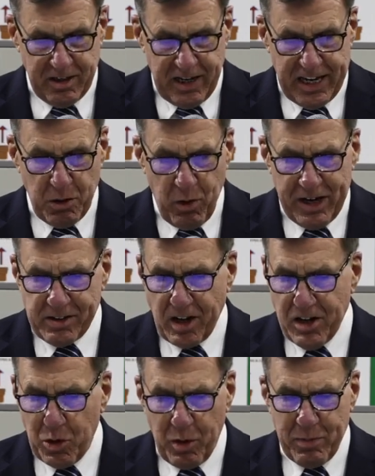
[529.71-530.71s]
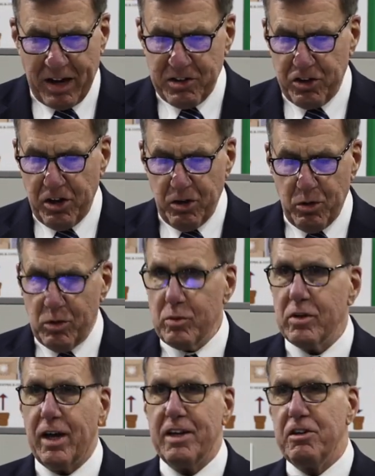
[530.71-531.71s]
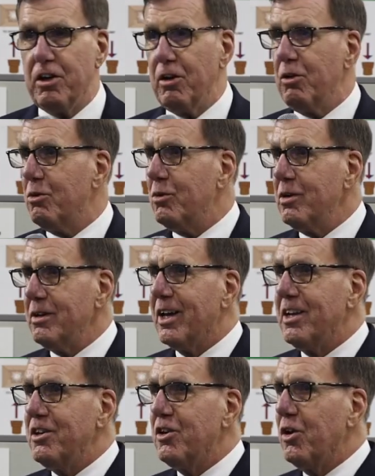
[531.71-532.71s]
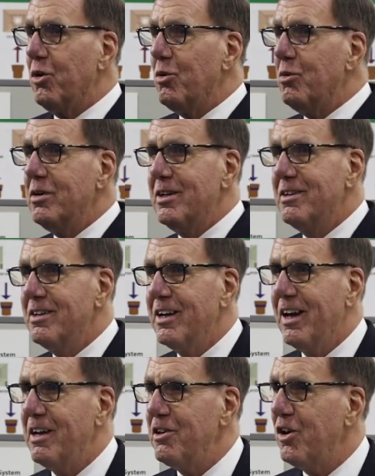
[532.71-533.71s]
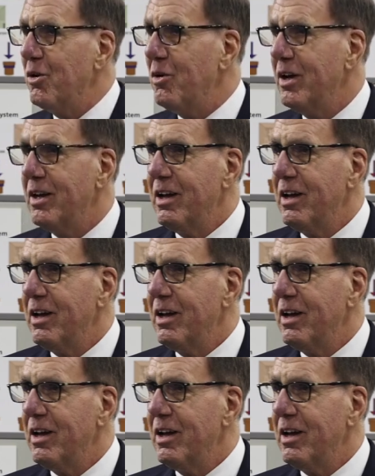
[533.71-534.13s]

He wanted to know about you and you and you and you.